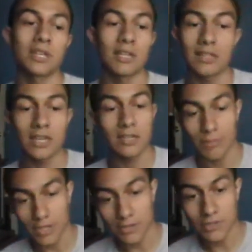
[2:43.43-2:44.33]
and
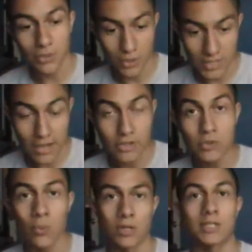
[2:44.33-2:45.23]
then make your choice how
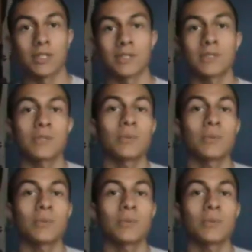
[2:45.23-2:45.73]
you want to listen